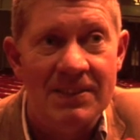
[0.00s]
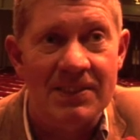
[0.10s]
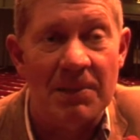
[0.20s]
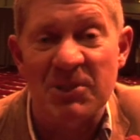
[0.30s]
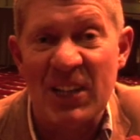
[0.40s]

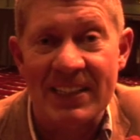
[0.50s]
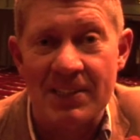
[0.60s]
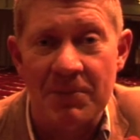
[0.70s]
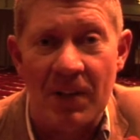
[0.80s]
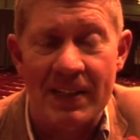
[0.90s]
some jazz
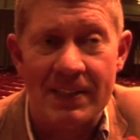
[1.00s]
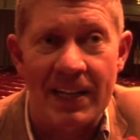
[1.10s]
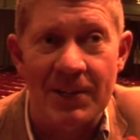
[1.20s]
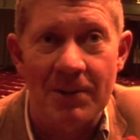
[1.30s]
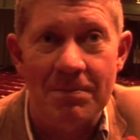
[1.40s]
I'm not that
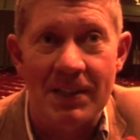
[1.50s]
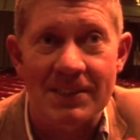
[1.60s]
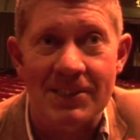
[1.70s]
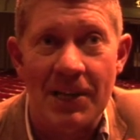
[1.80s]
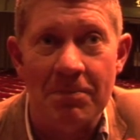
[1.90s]
keen on.
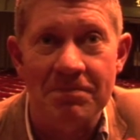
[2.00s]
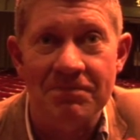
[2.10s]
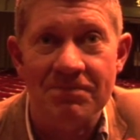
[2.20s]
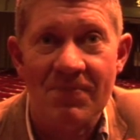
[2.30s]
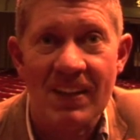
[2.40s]
But
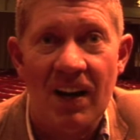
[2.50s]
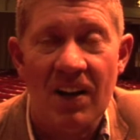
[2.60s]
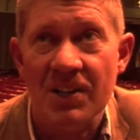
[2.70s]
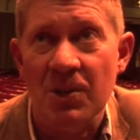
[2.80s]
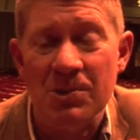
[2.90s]
I
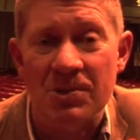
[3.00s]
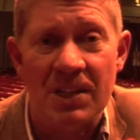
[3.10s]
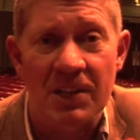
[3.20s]
like all sorts.